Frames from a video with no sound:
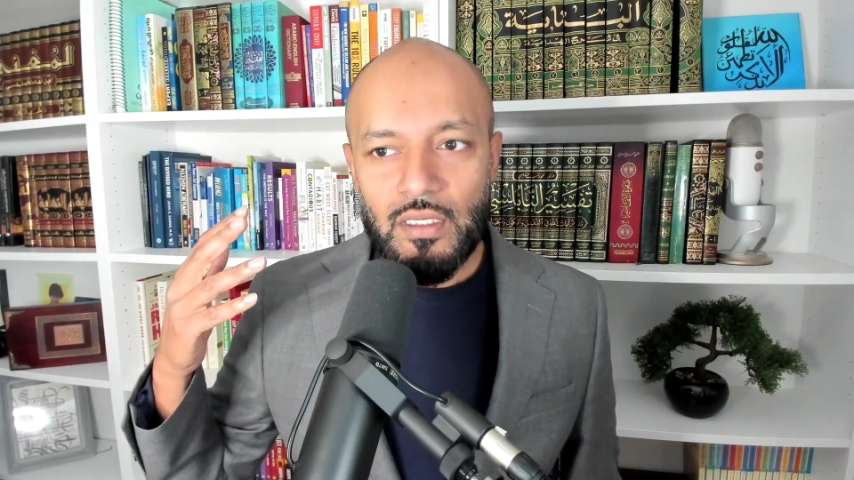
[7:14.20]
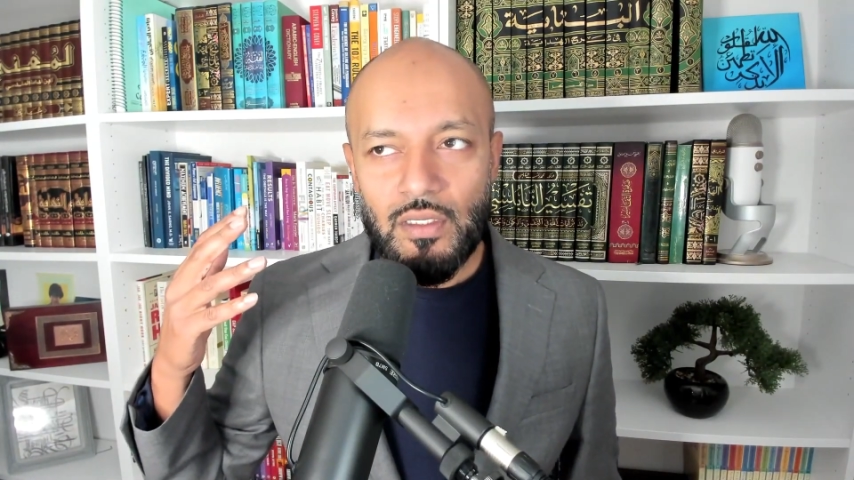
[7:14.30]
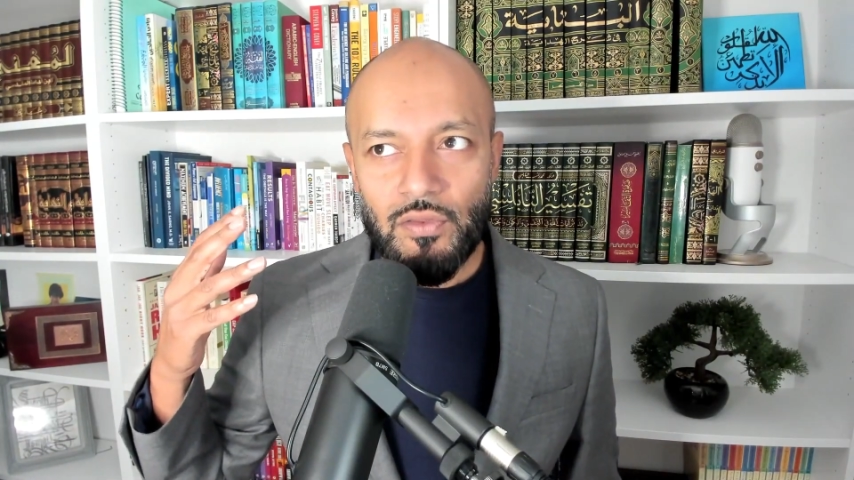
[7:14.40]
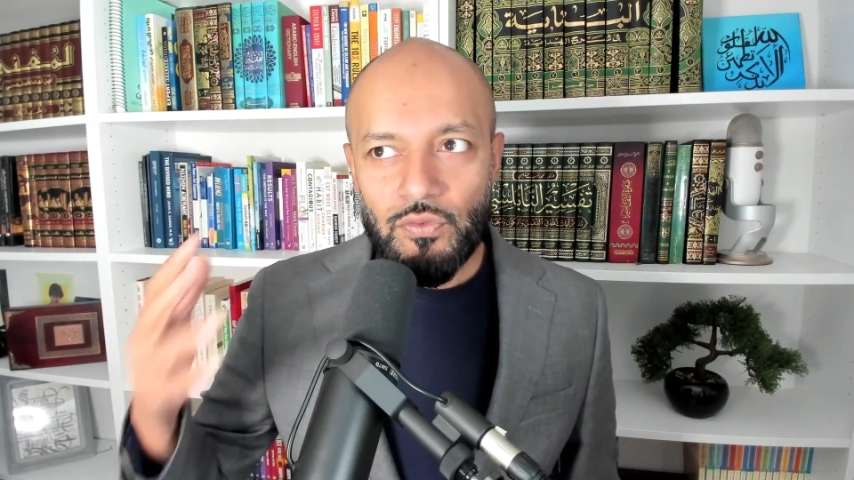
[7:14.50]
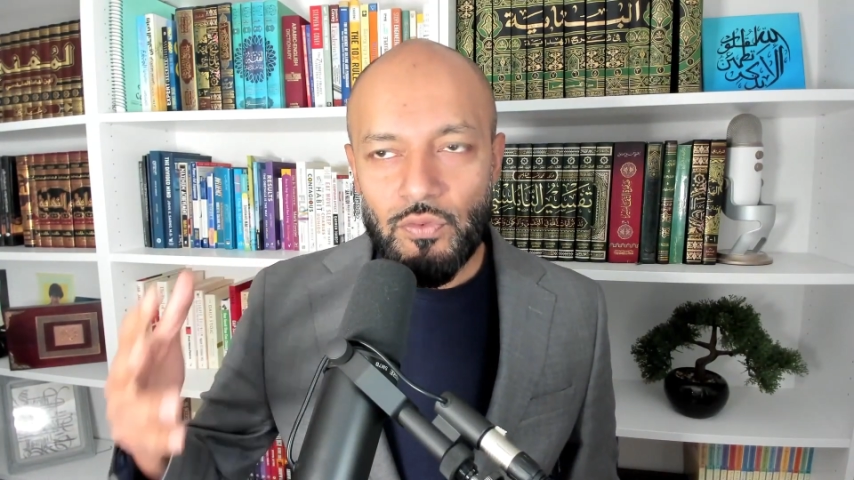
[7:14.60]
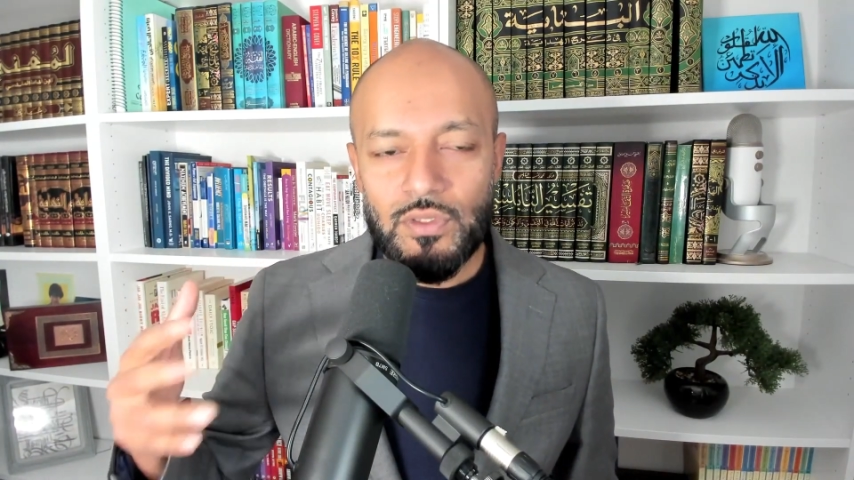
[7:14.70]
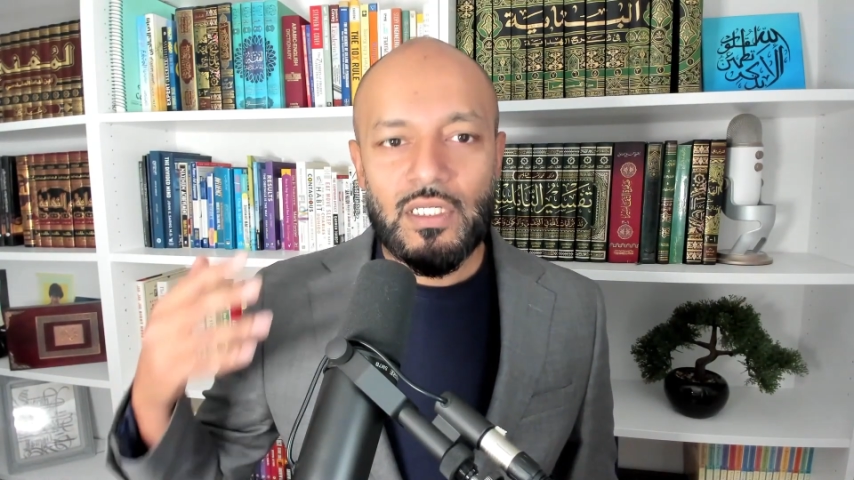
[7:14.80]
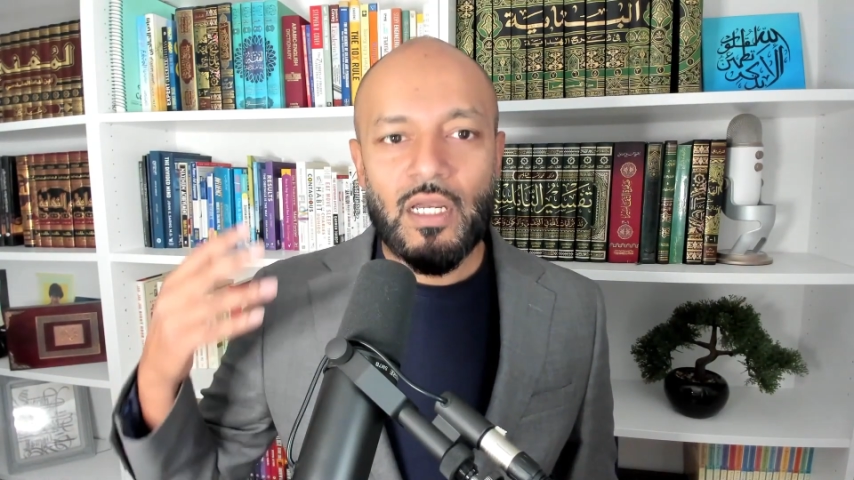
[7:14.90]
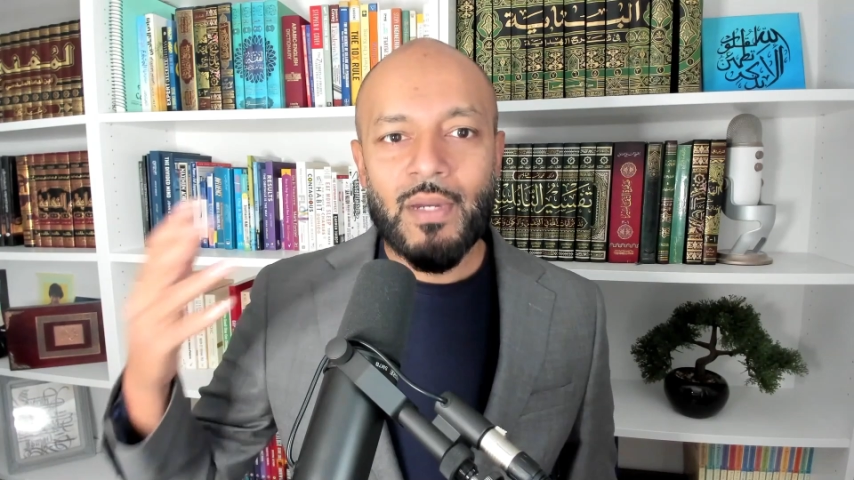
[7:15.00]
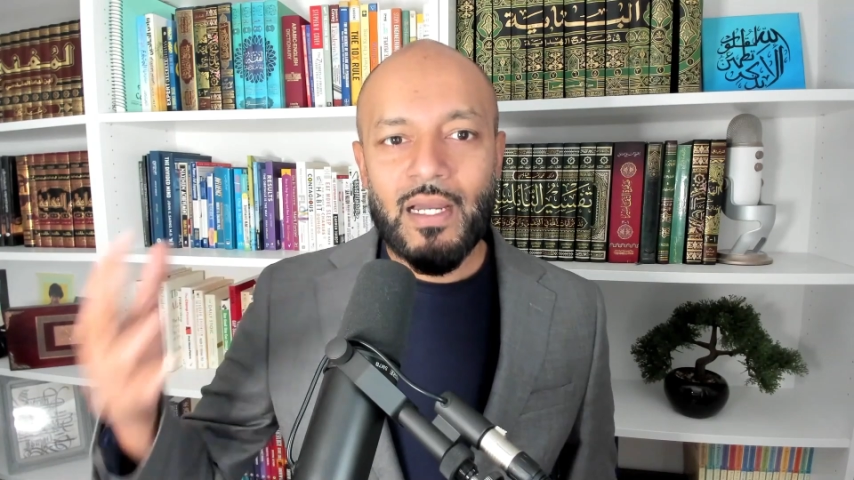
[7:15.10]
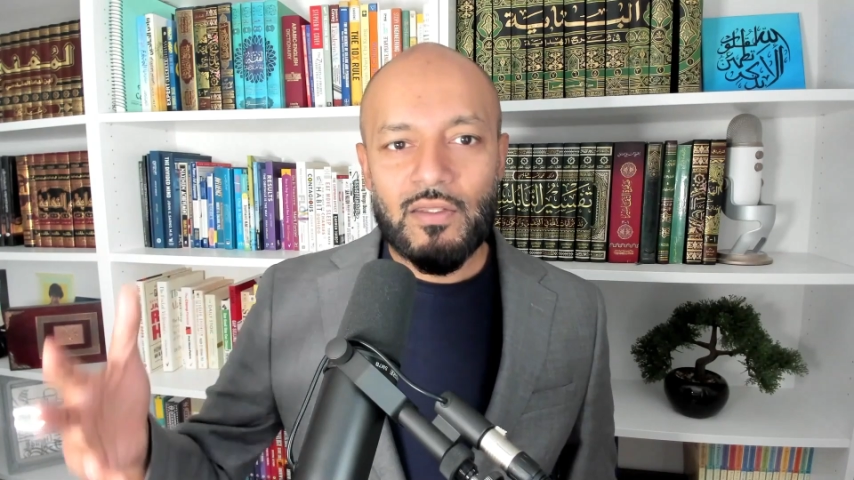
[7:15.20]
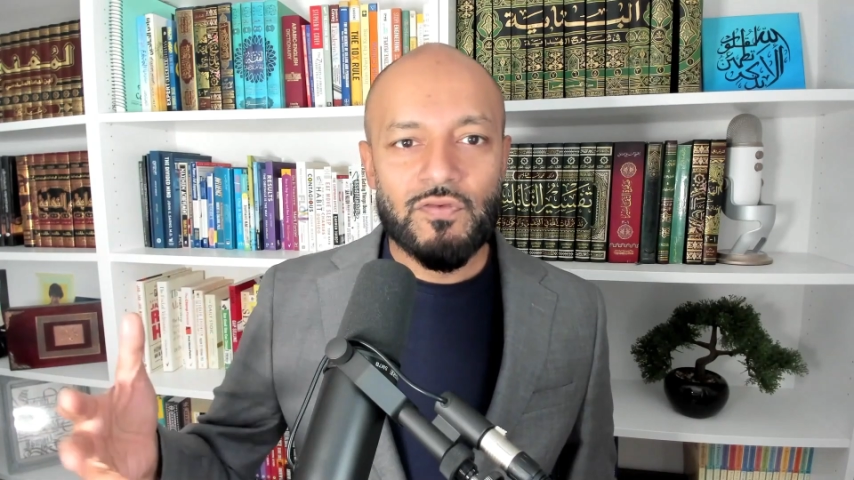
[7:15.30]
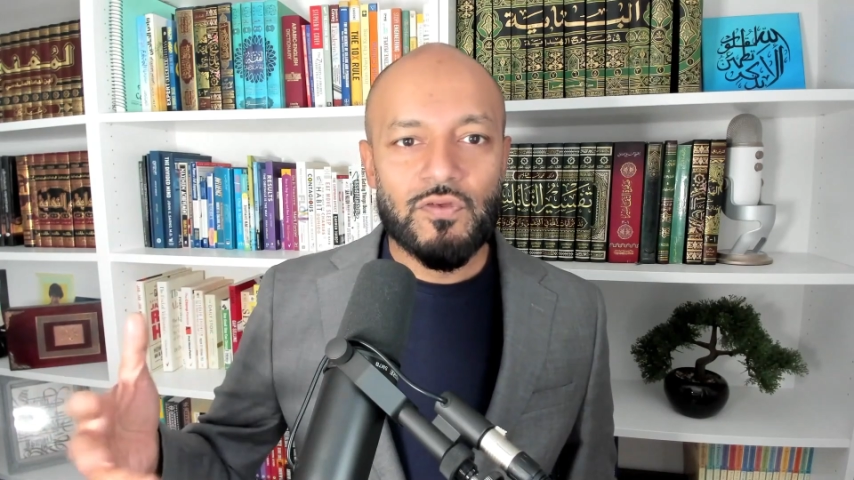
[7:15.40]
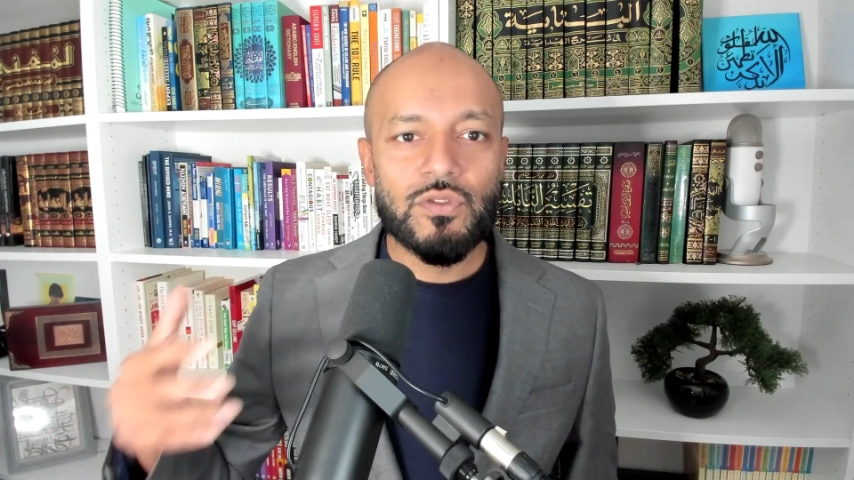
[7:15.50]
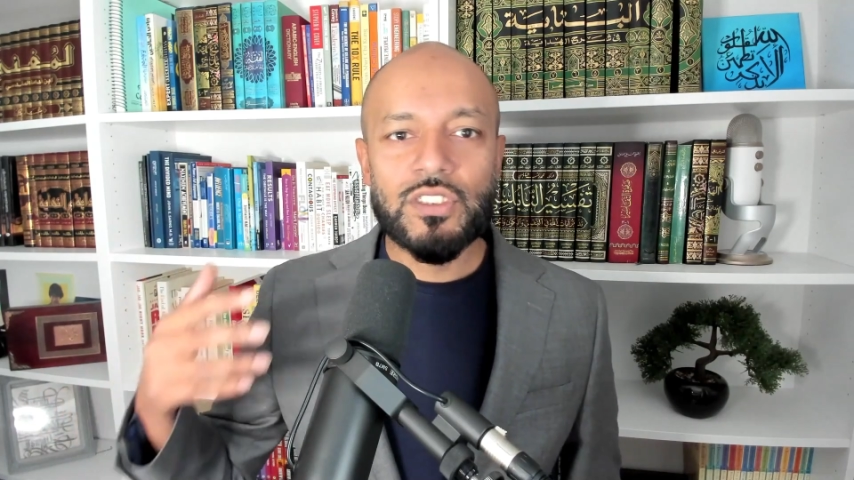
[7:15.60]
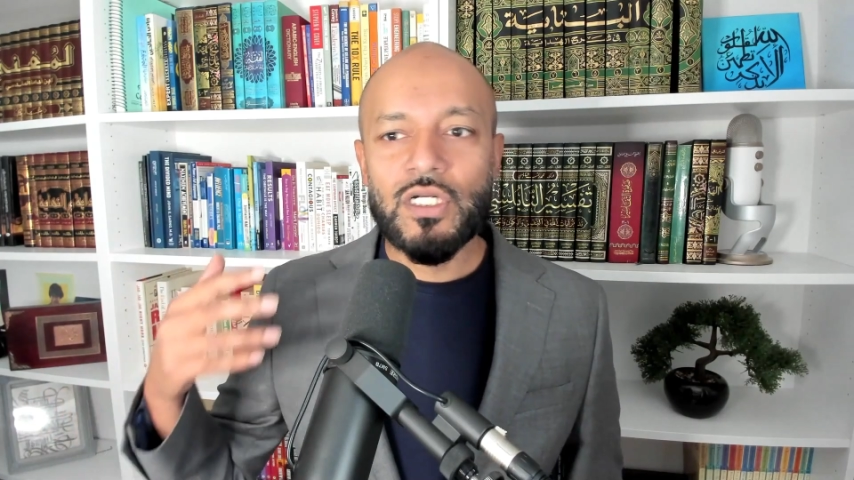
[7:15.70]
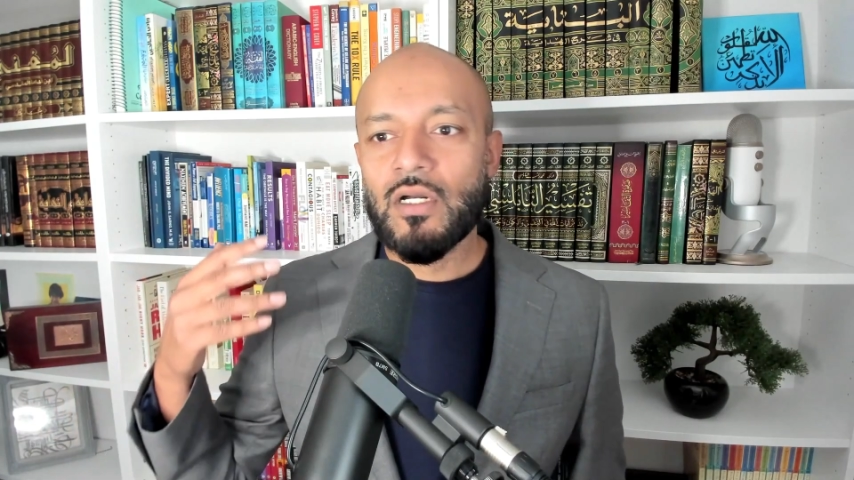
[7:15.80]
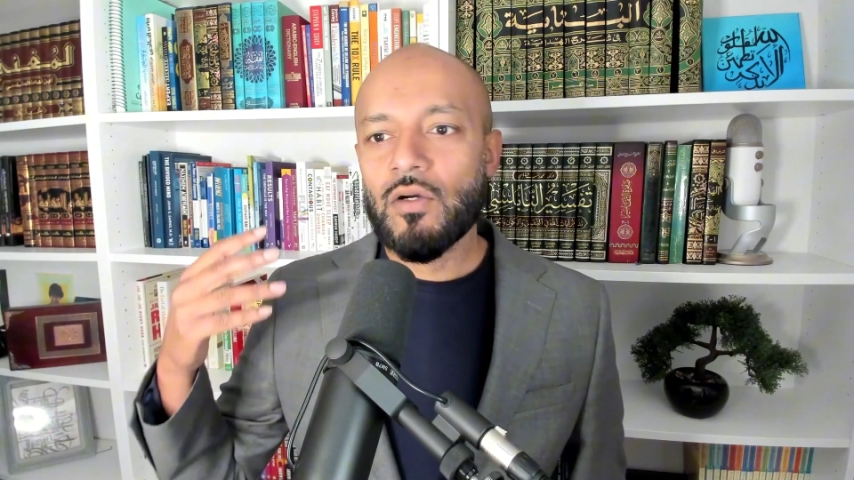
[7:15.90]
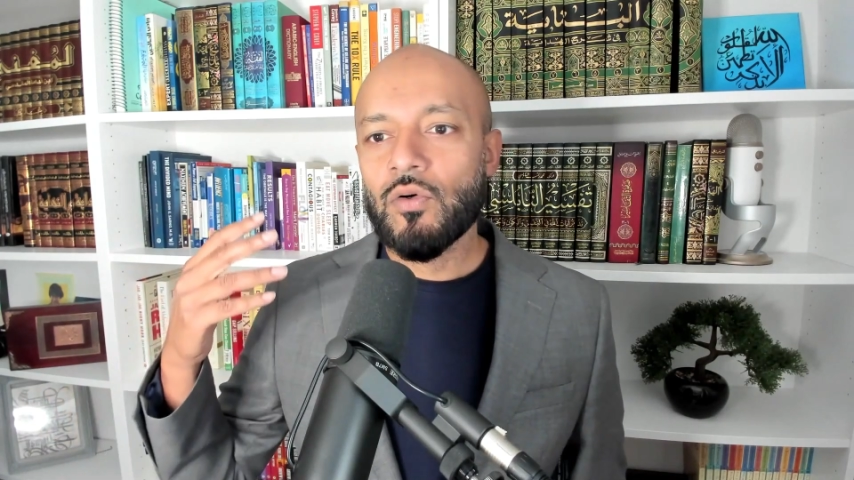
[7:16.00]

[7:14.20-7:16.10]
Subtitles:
thoughts about the future